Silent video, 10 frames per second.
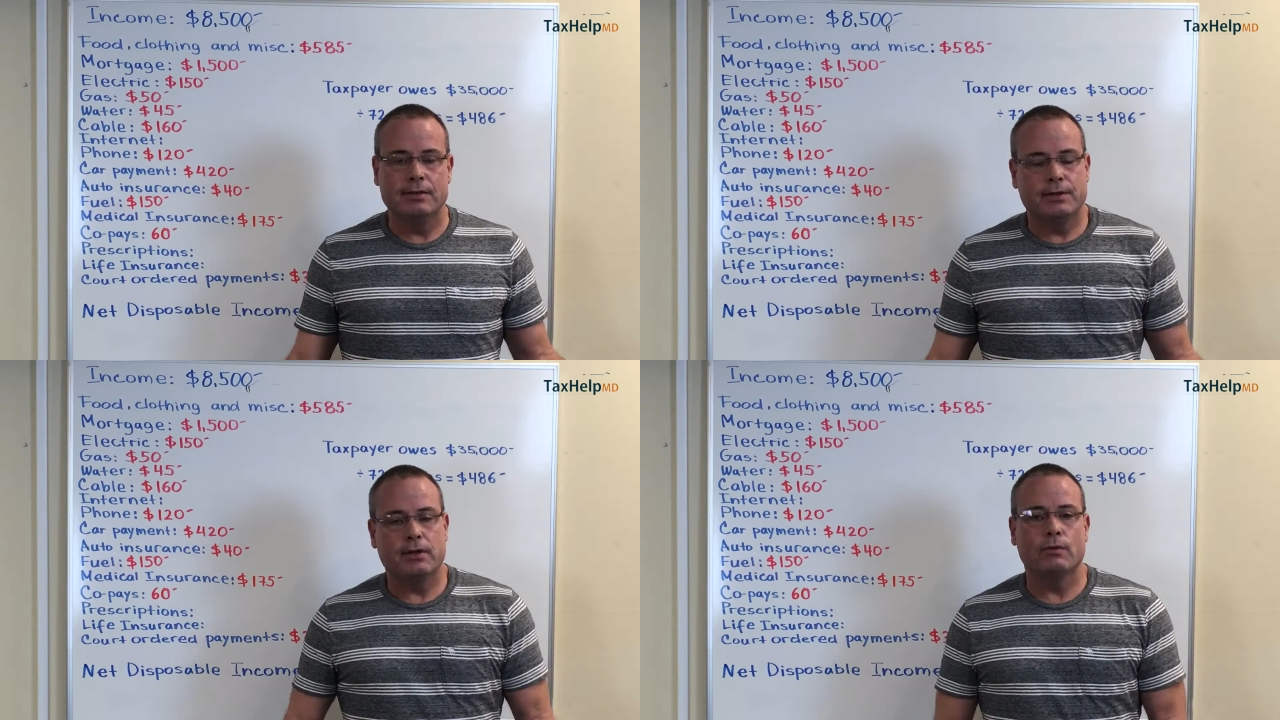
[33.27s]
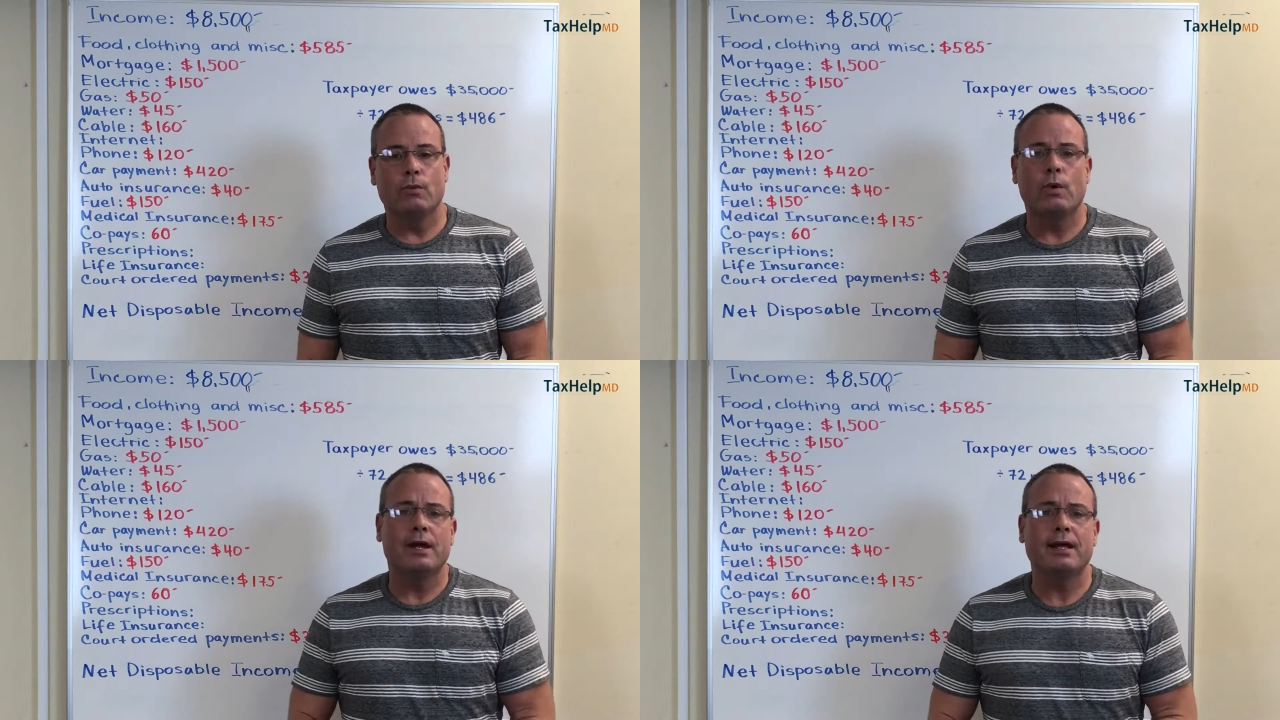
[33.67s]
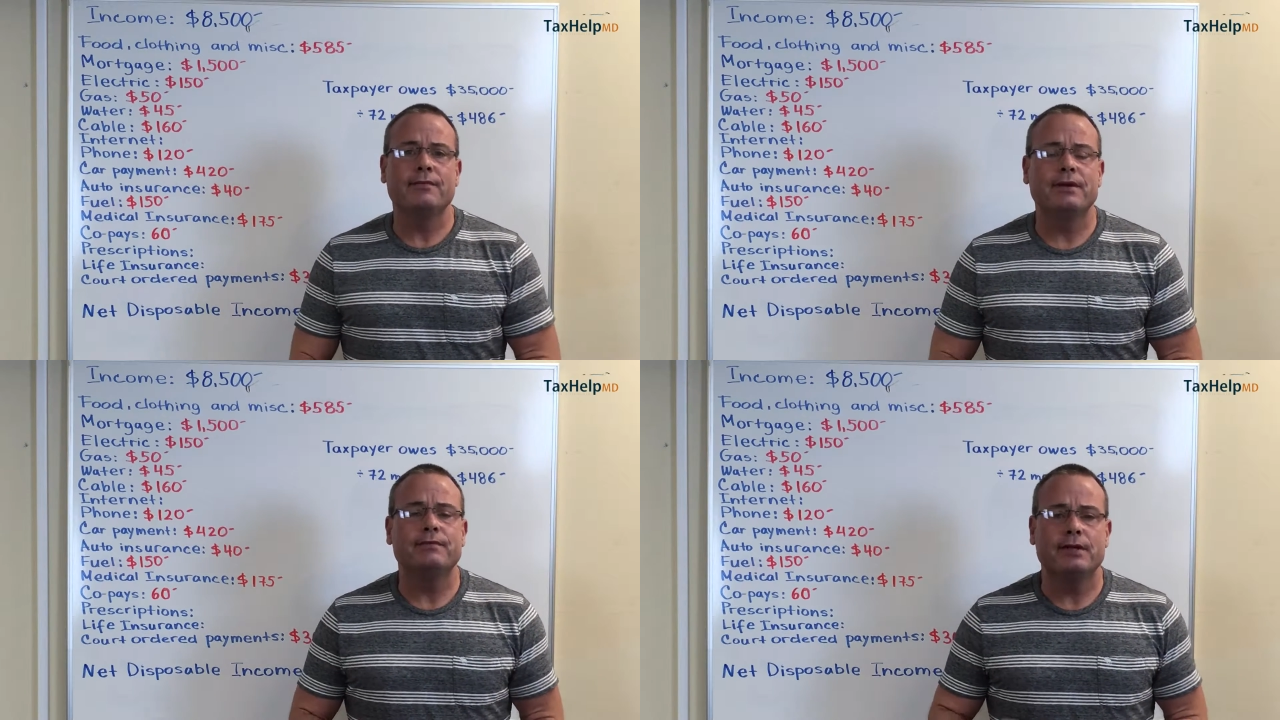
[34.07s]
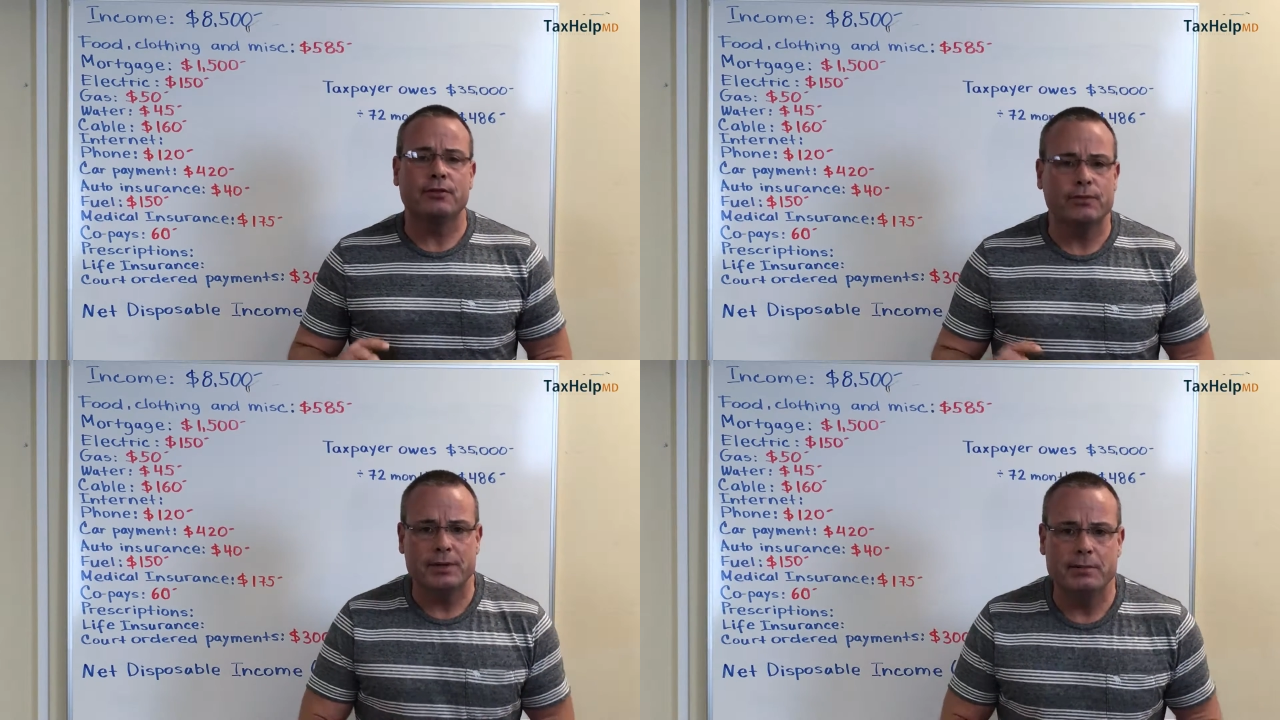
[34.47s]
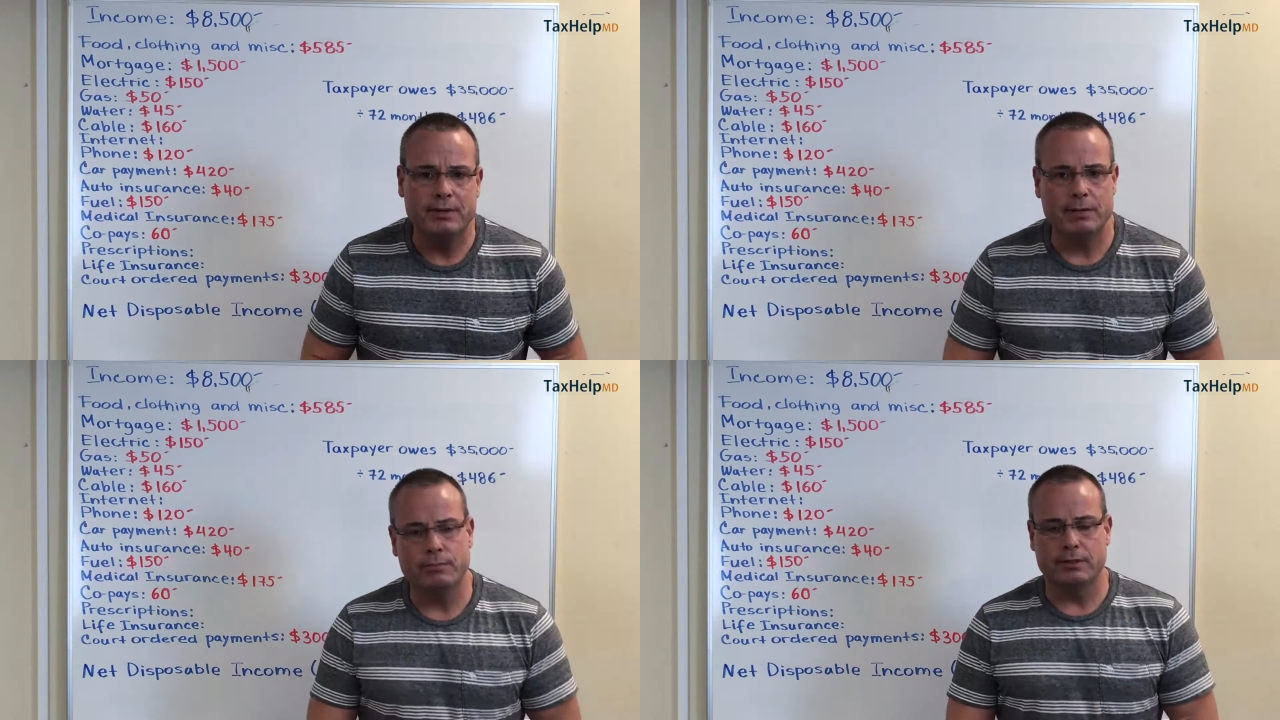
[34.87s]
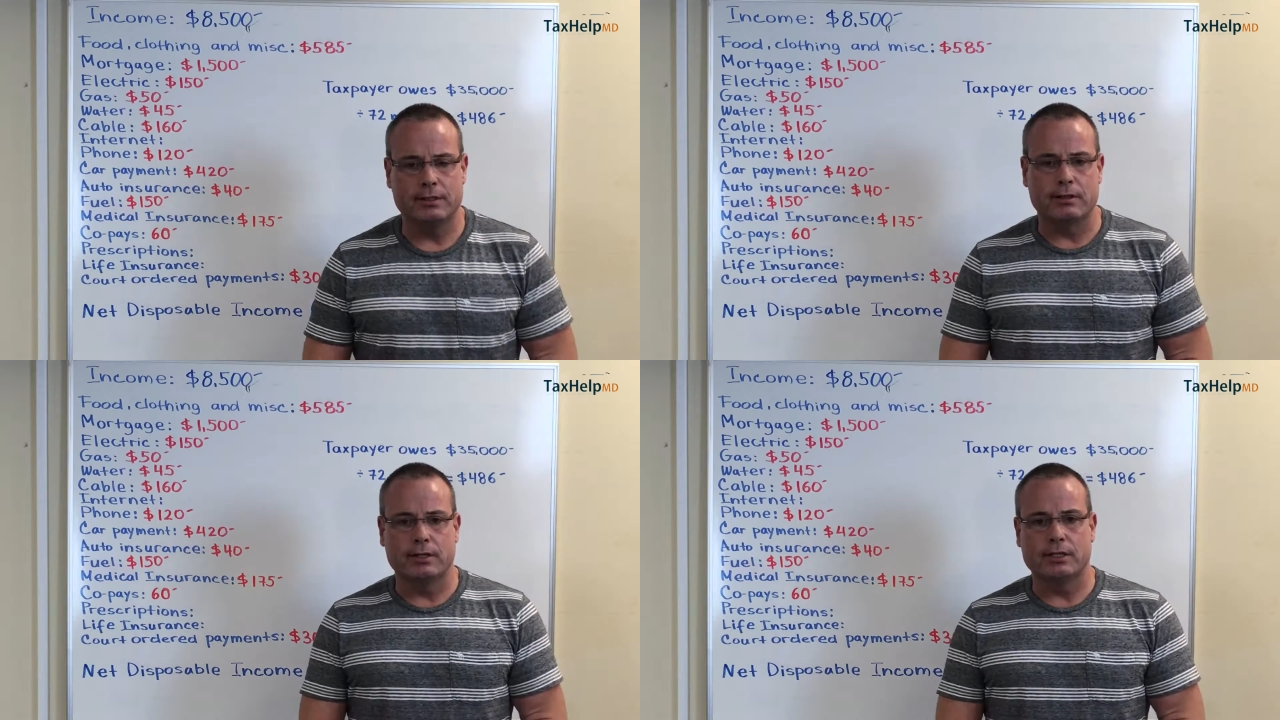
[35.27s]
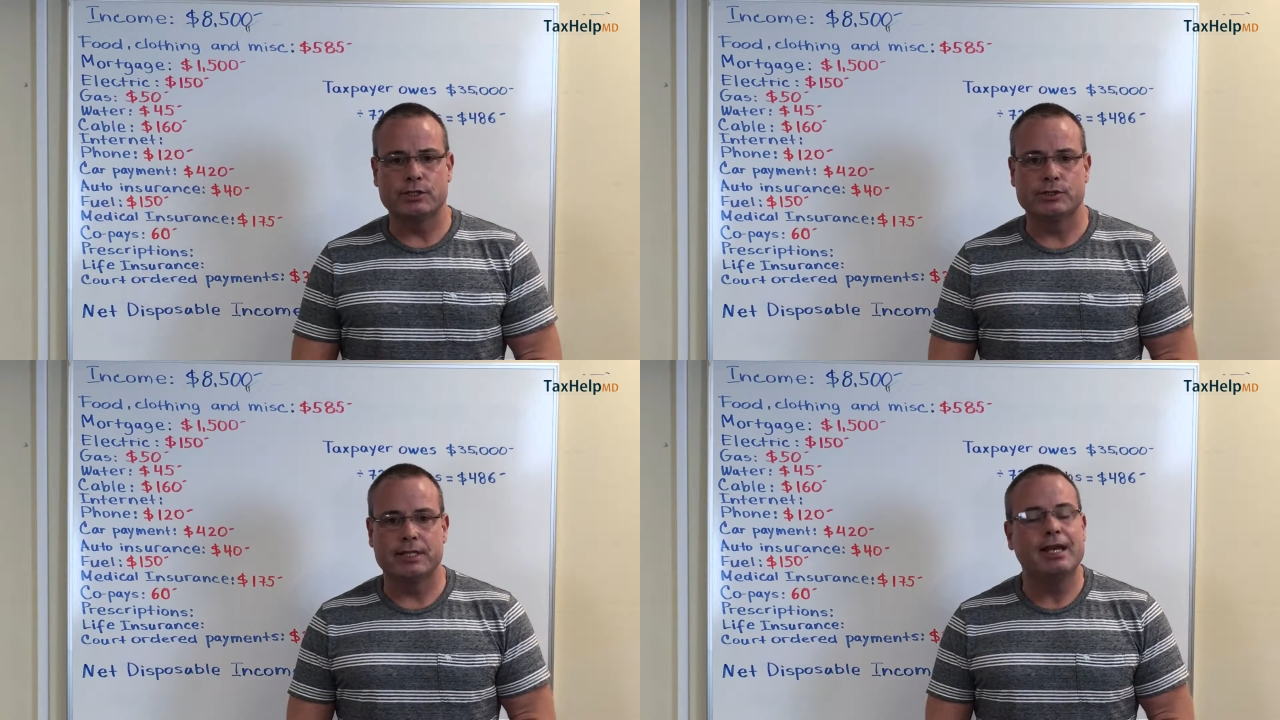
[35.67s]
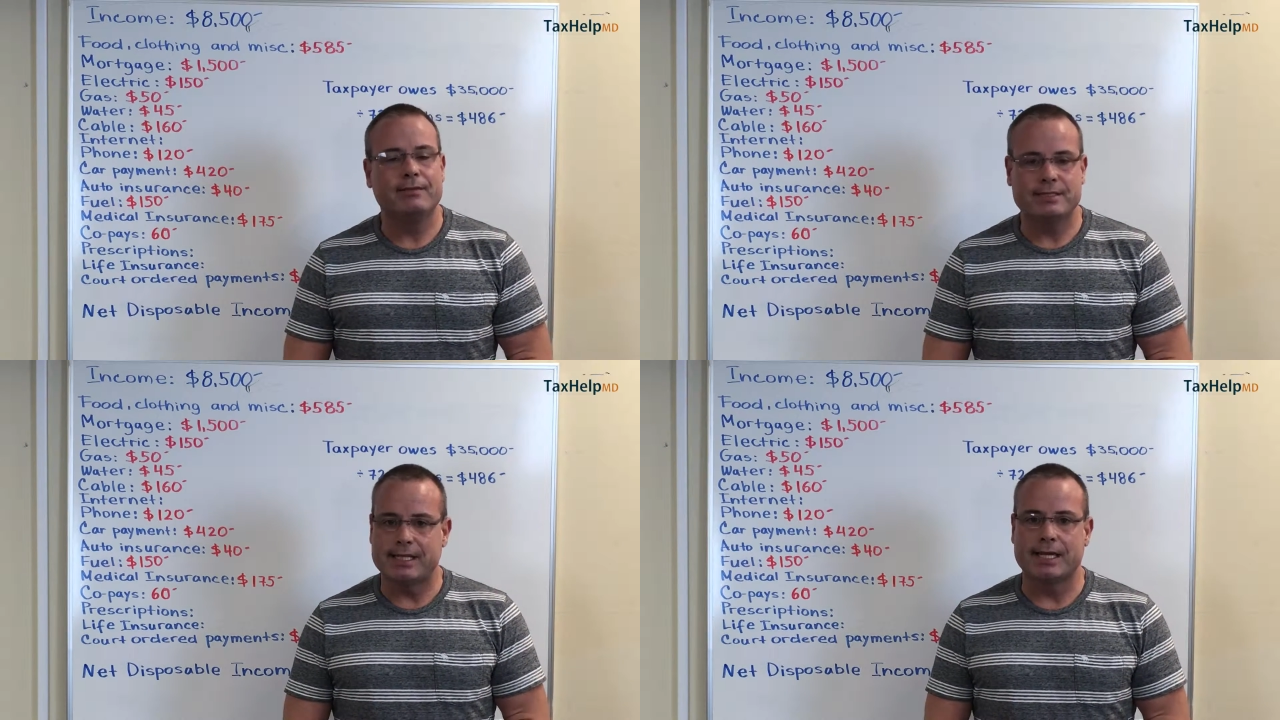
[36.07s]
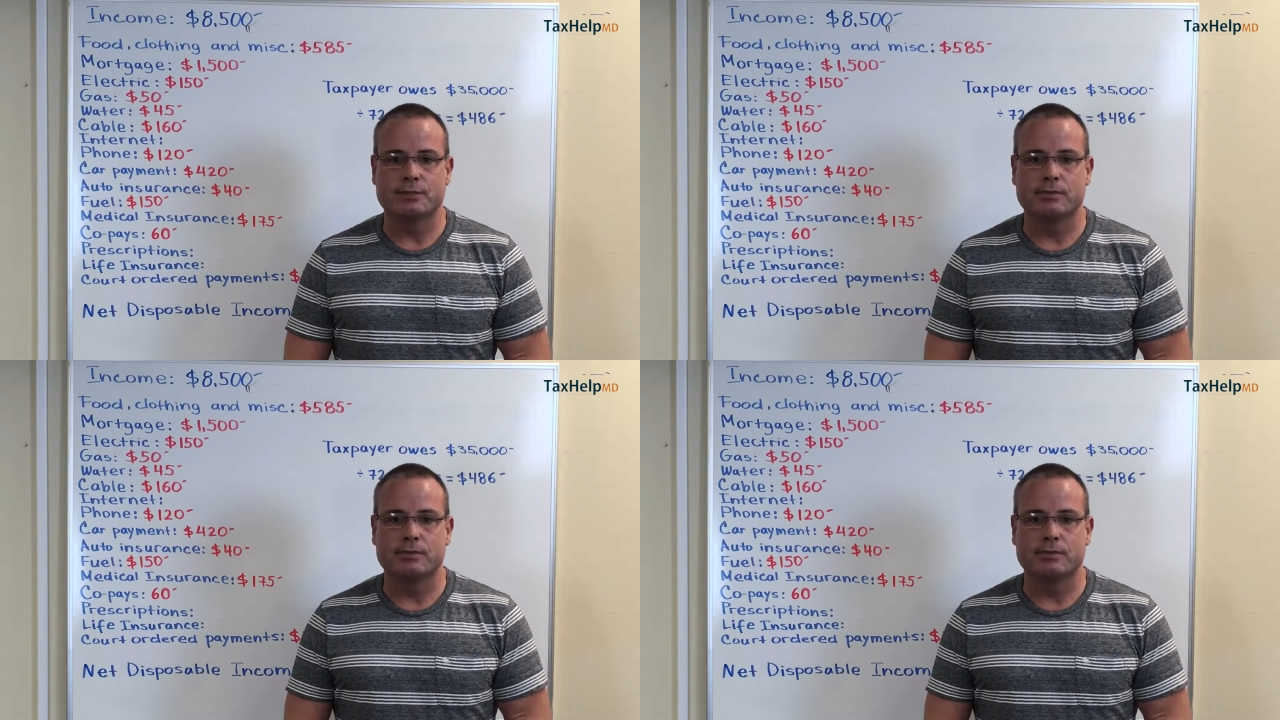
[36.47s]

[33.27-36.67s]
There are 1 out of every 3 people in our country have a tax